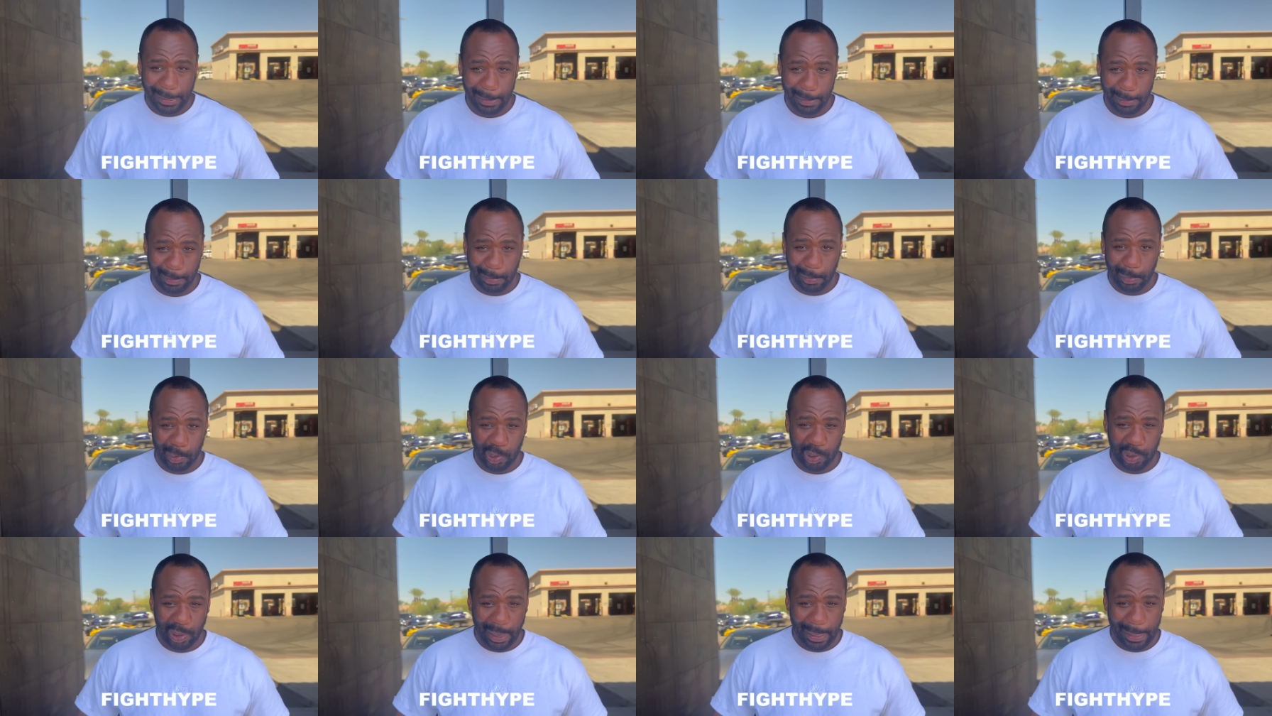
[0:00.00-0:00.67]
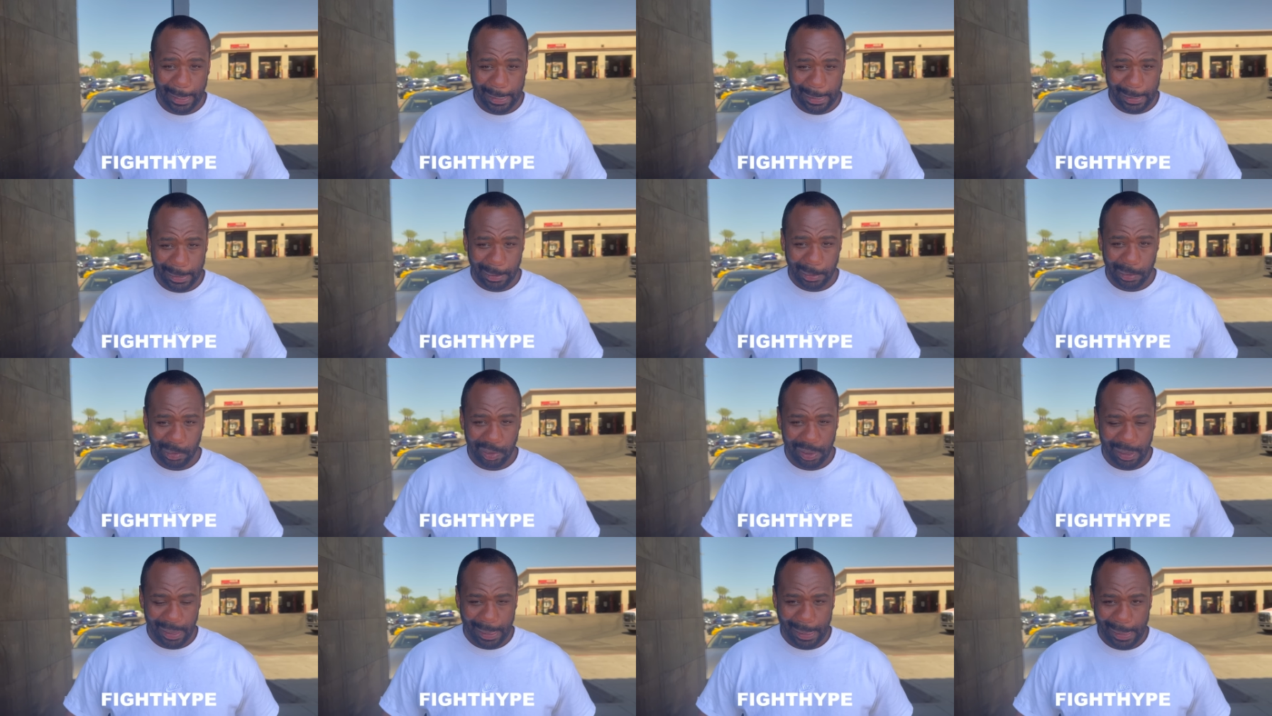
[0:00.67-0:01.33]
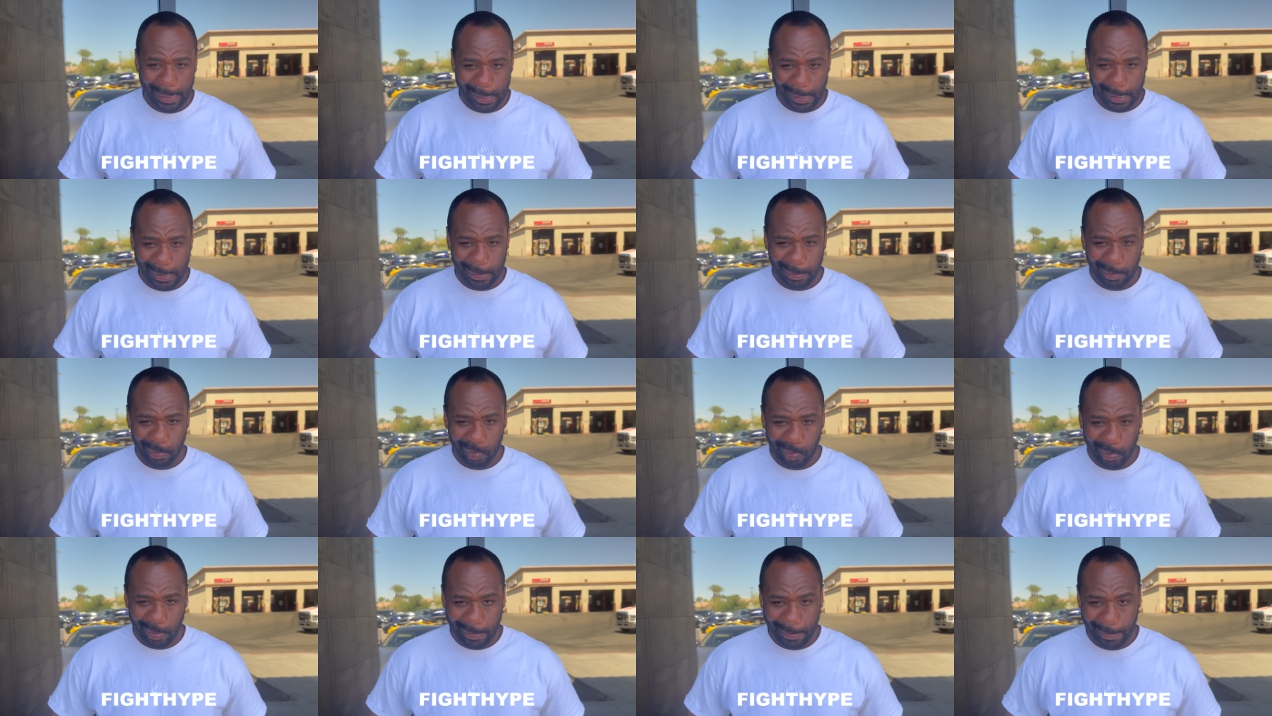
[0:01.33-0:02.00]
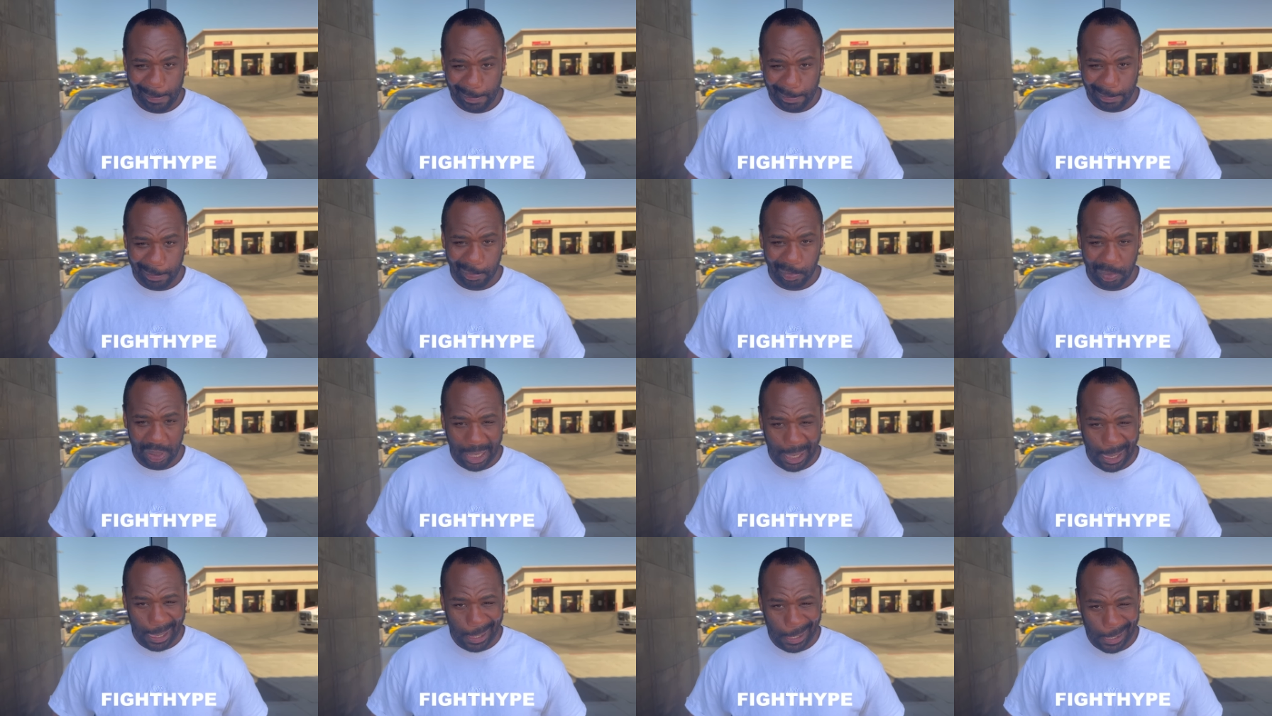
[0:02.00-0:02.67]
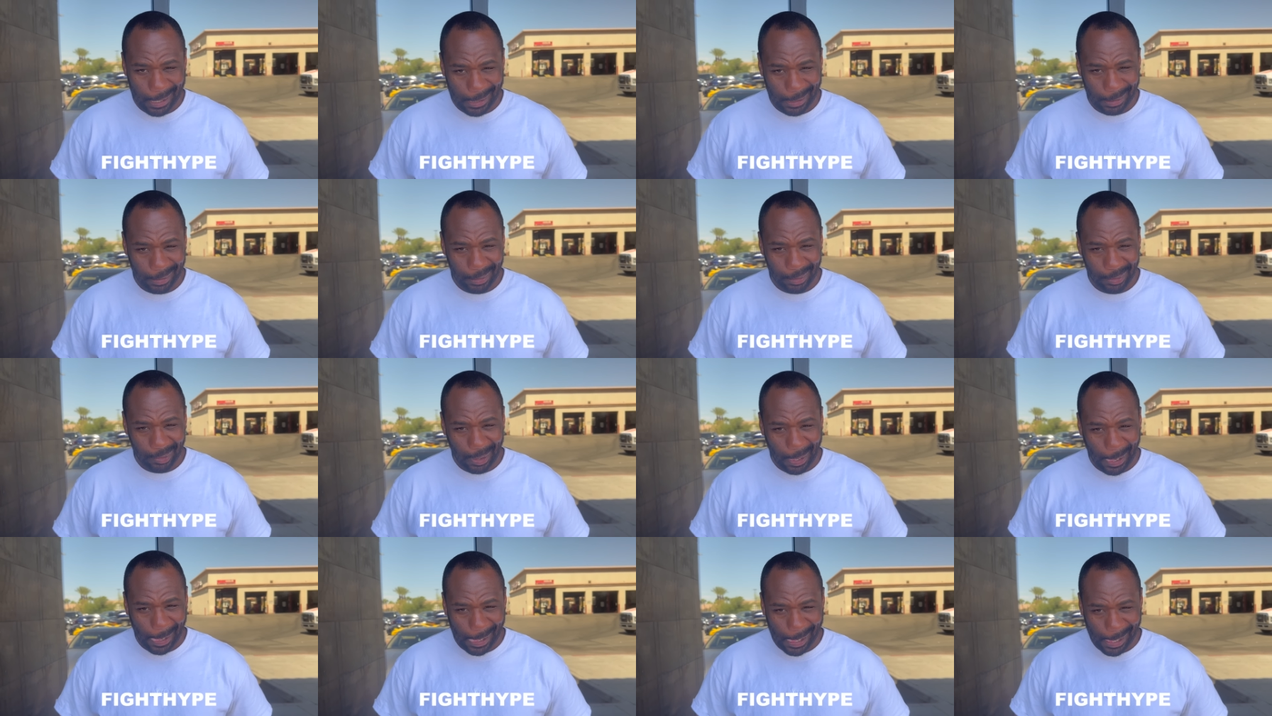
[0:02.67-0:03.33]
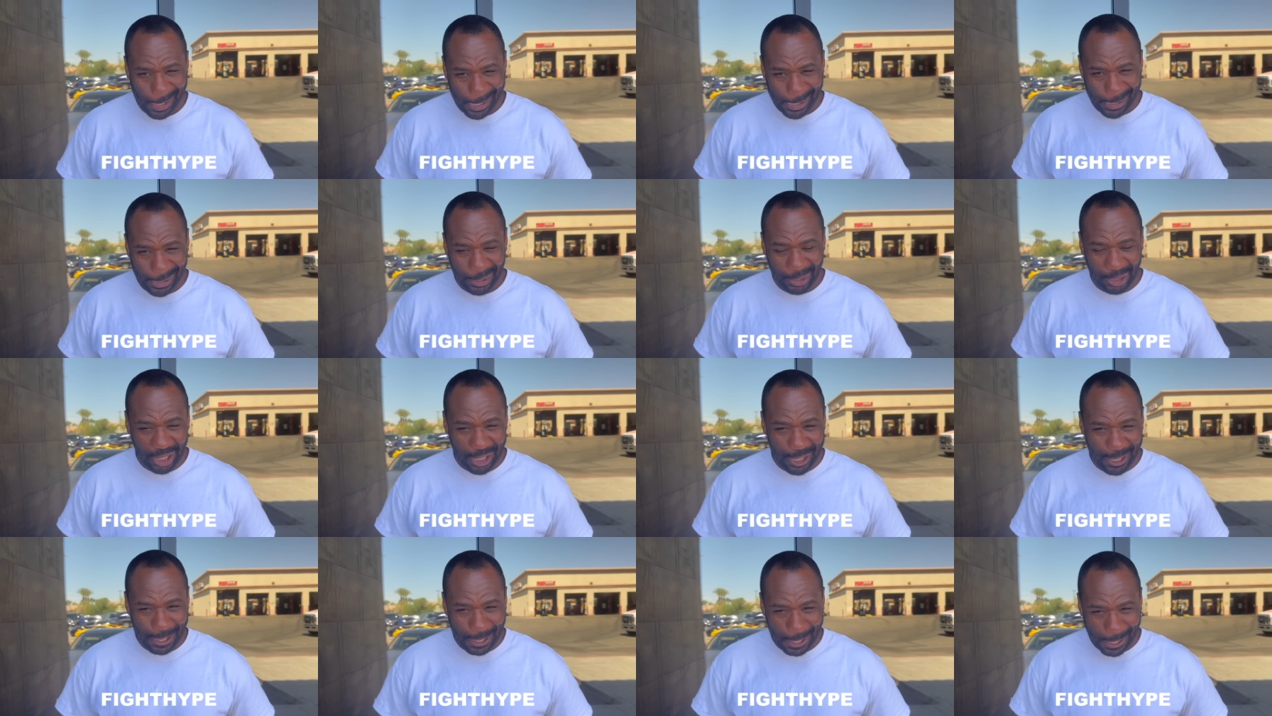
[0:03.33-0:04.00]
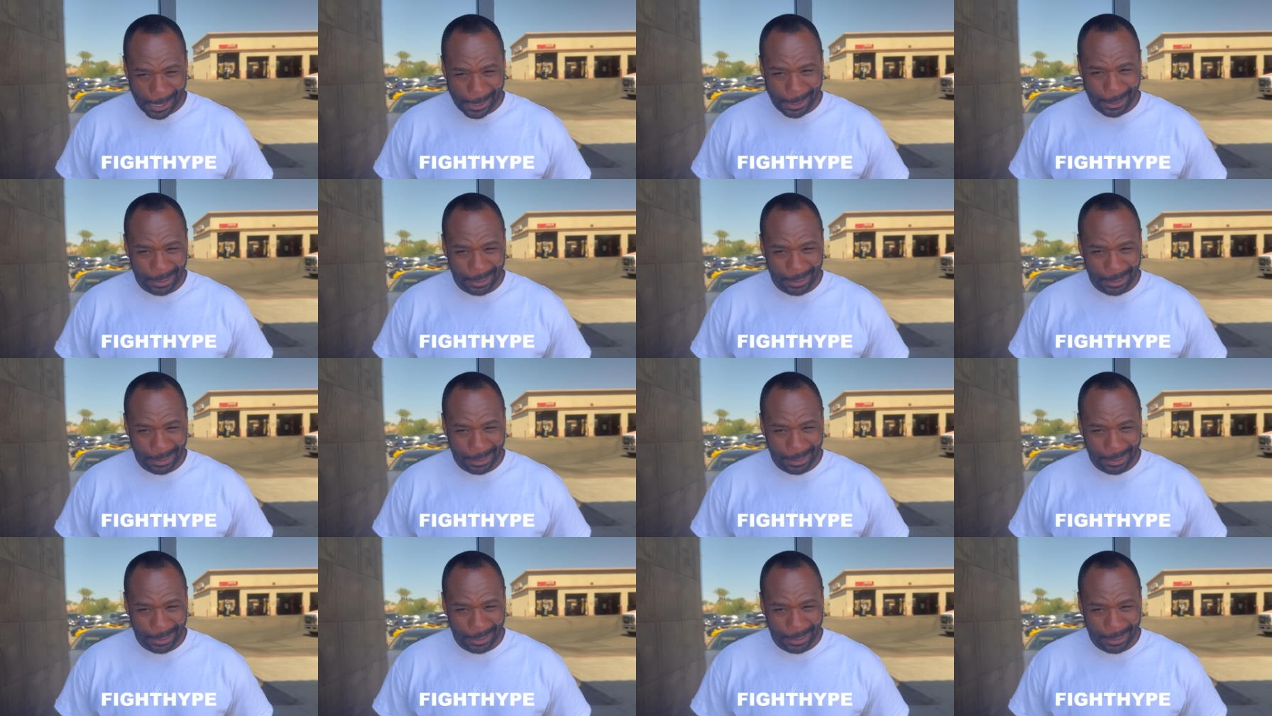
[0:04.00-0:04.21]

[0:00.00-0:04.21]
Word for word: after this fight week with Tank and Frank, yeah. right?